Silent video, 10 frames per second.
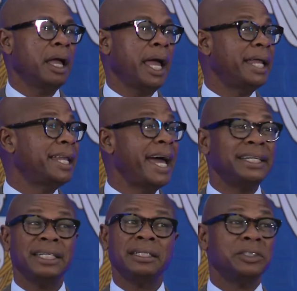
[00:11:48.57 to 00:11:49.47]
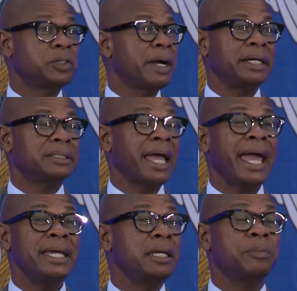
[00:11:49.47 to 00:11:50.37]
and that didn't address
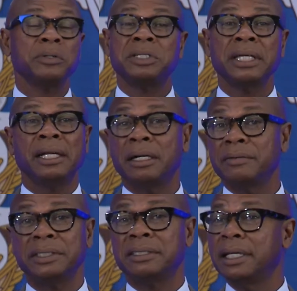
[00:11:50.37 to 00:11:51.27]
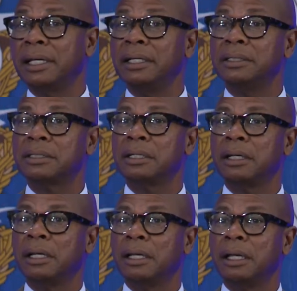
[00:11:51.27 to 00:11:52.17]
80% of the cities
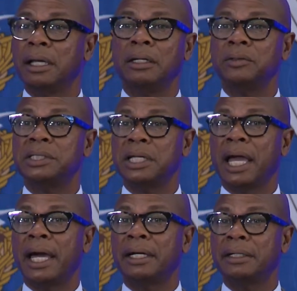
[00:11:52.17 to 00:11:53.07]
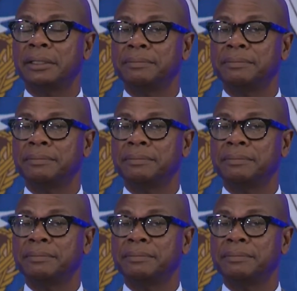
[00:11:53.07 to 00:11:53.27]
in Louisiana.